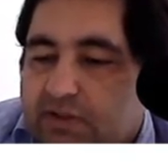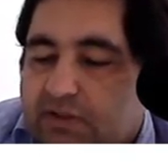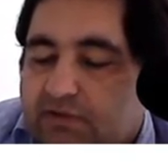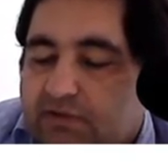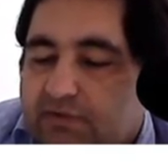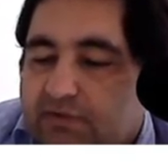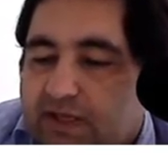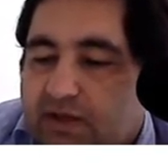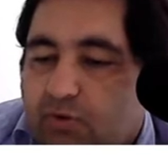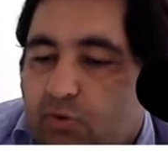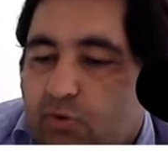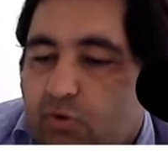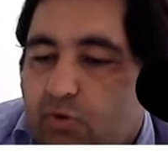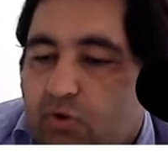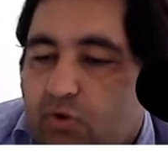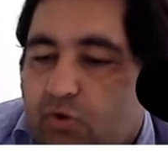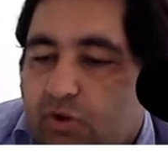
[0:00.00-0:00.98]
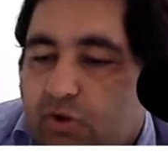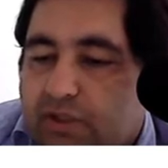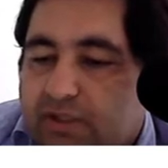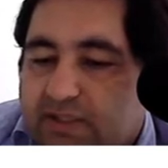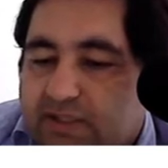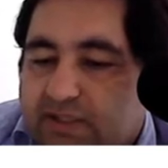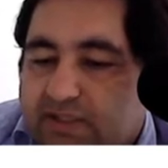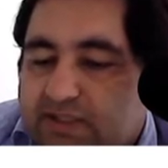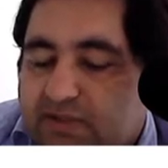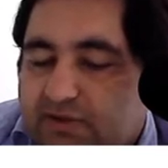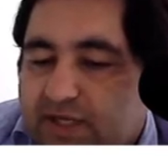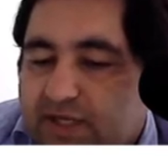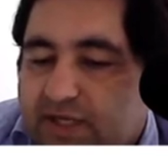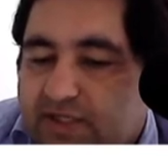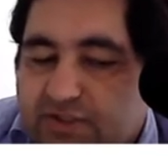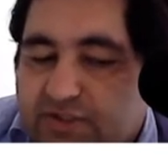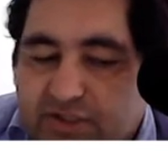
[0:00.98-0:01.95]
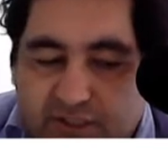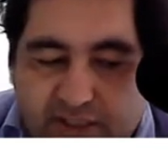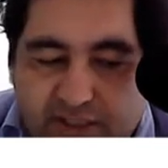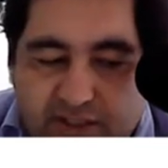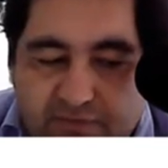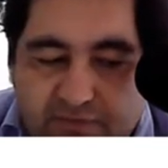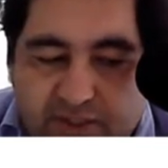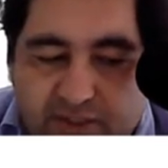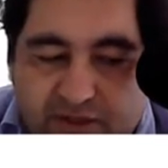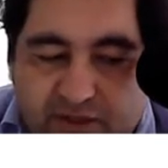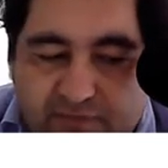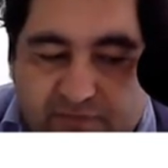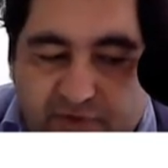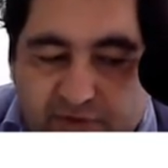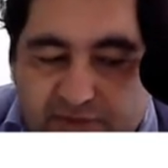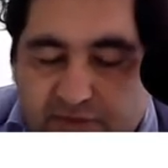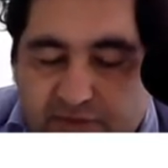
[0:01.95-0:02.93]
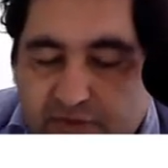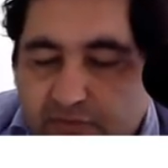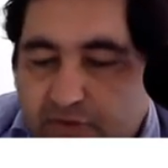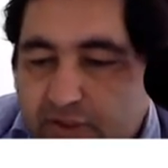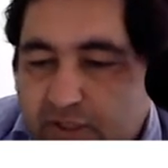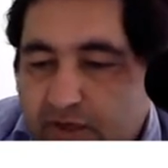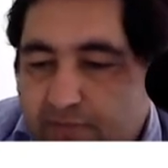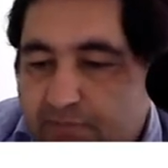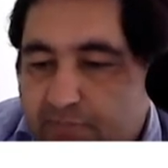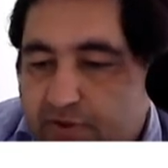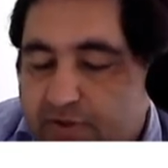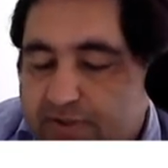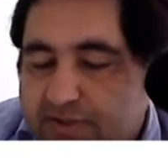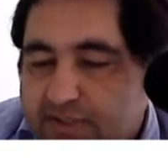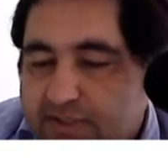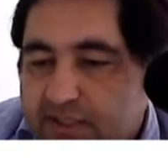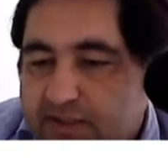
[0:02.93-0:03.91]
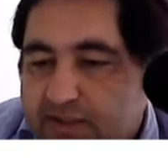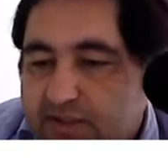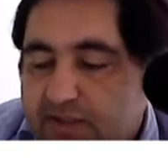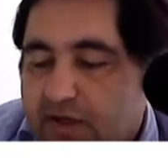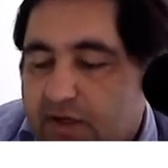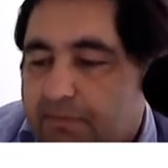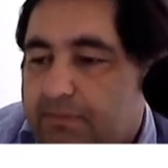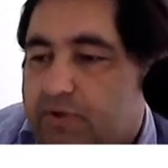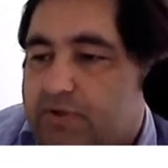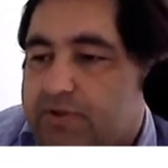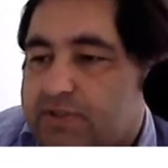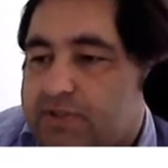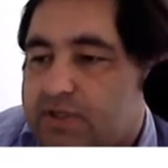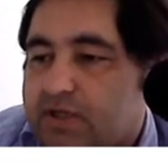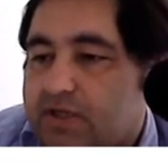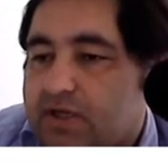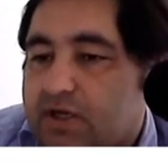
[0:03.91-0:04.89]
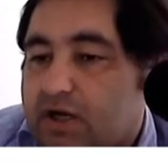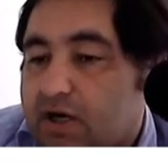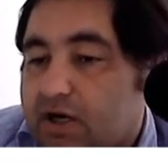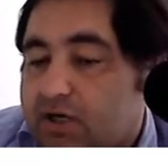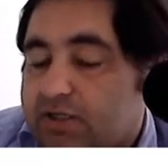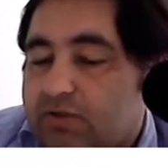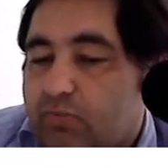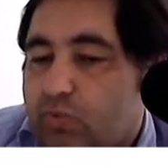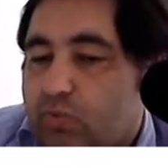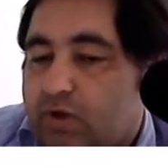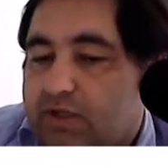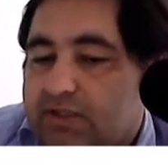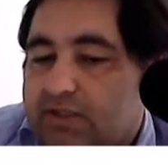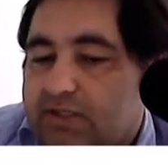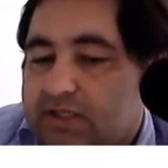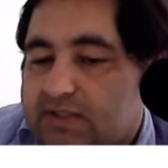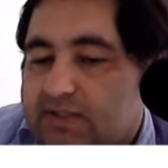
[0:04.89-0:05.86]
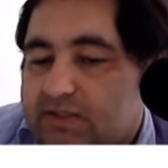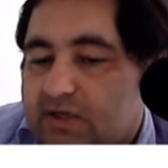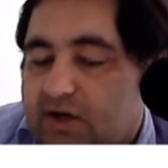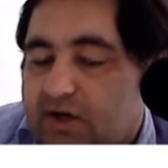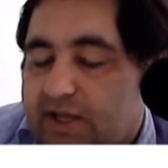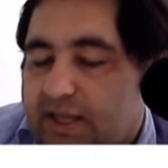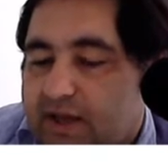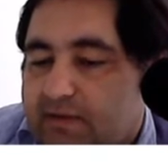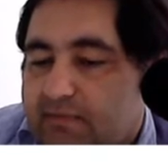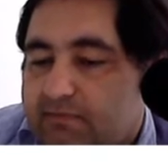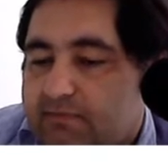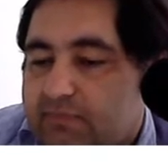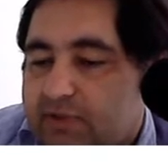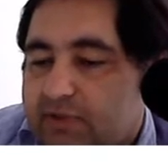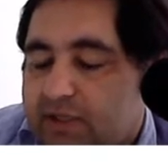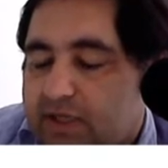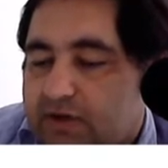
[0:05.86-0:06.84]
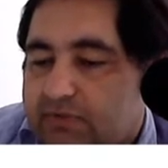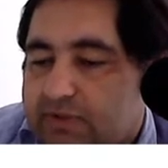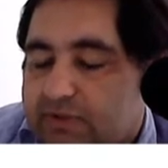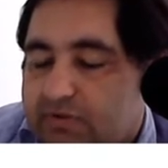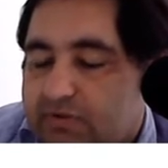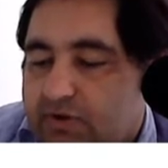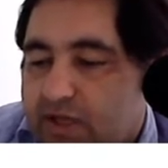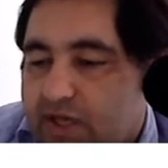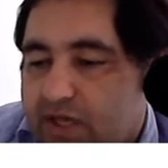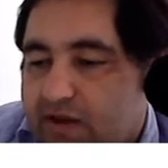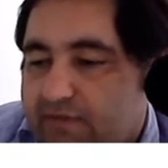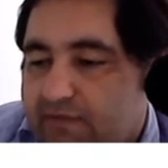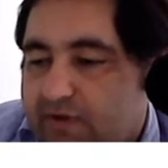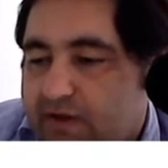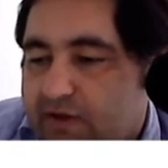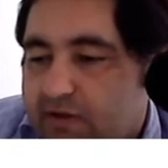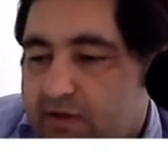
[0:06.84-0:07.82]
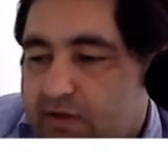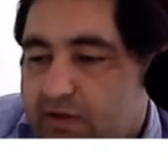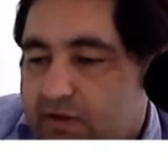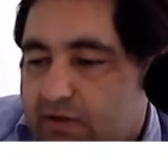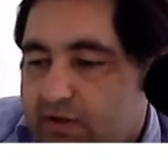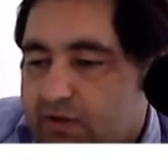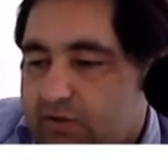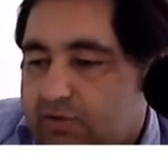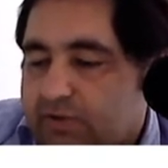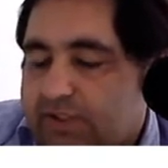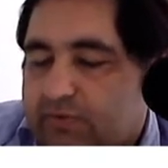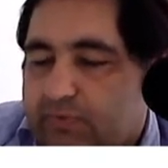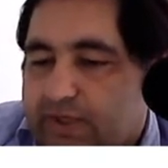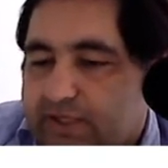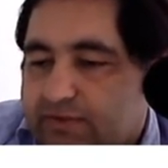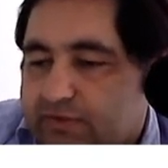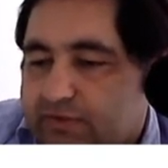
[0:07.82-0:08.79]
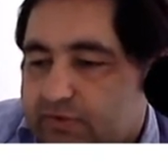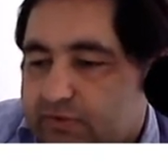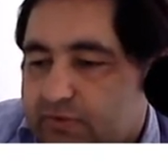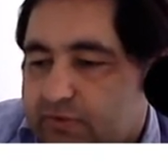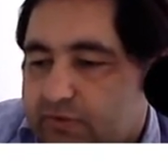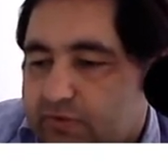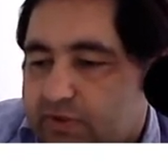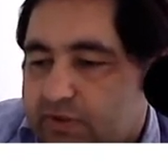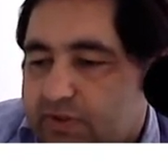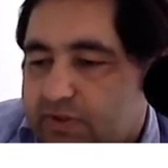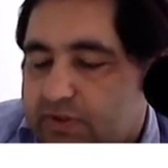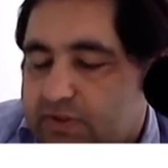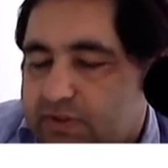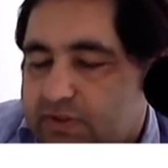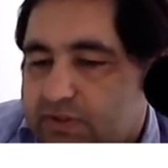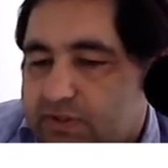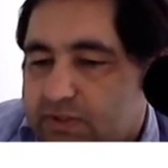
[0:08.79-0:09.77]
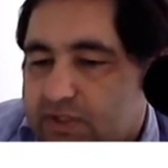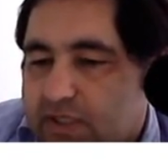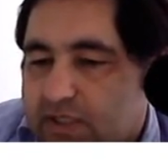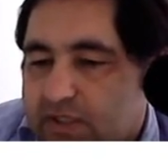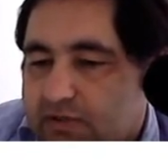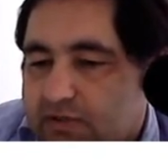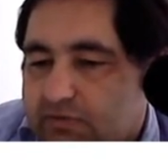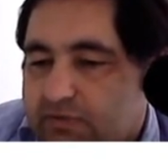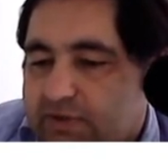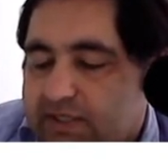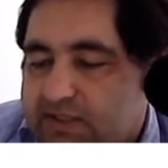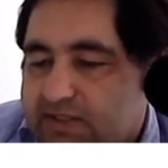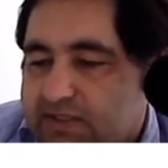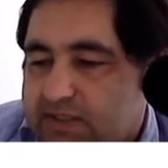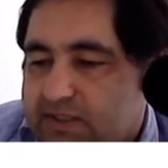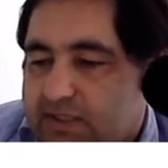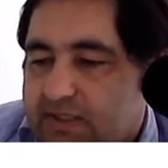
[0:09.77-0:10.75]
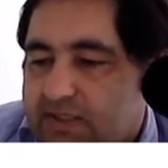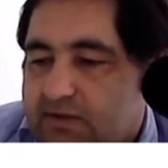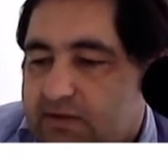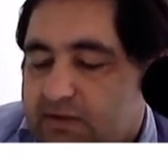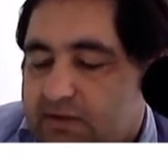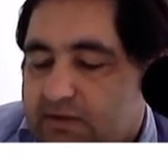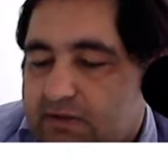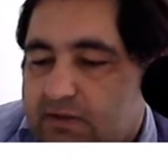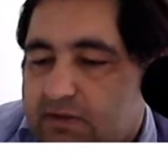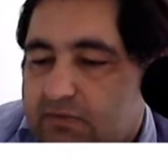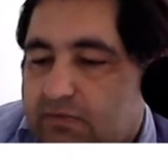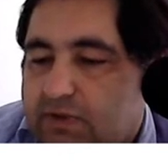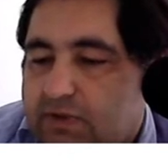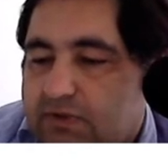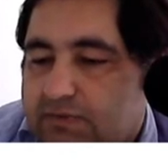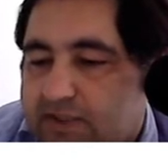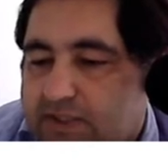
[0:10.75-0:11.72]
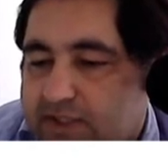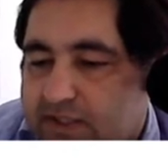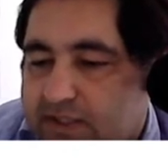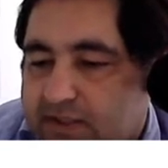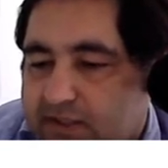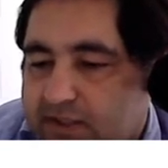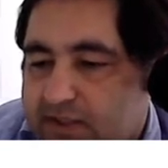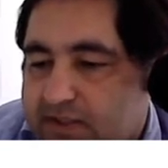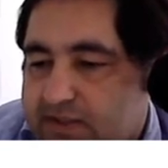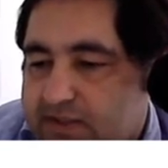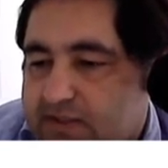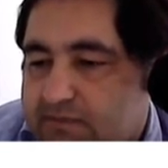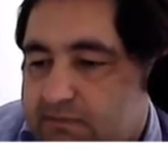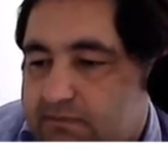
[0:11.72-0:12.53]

they all, this range gonna be converted to numbers, and the numbers are the one that I am going to have all the way through. So let's see what we can get.